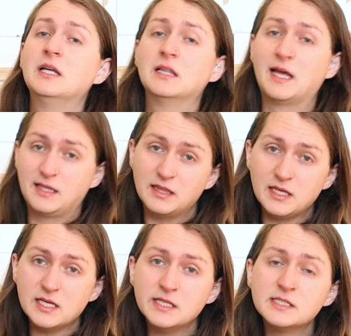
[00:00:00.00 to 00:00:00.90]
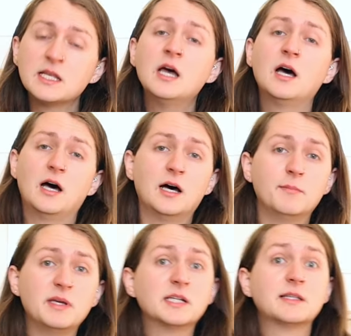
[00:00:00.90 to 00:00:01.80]
like these
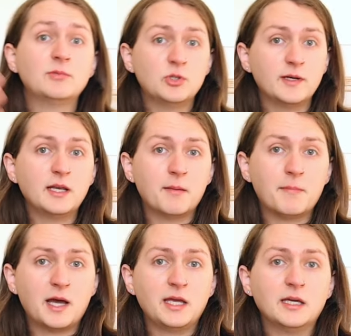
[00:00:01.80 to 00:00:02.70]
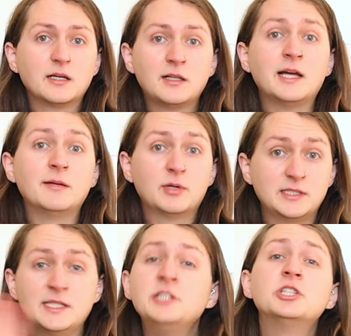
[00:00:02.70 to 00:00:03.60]
because I'm doing my client
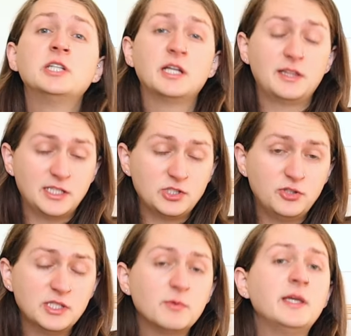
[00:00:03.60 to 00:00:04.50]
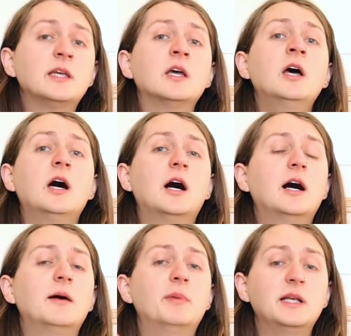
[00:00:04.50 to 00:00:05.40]
presentation that's due this week.
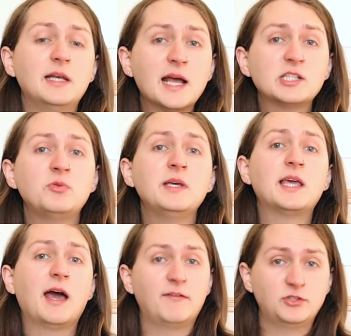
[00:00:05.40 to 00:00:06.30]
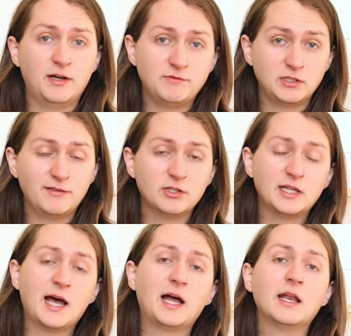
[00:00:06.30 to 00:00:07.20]
But next week, after I've delivered
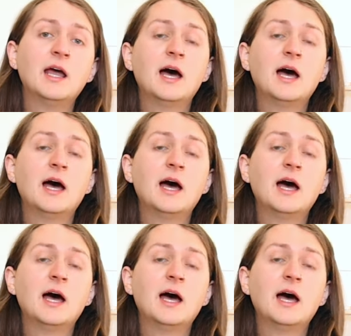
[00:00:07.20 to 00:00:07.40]
that,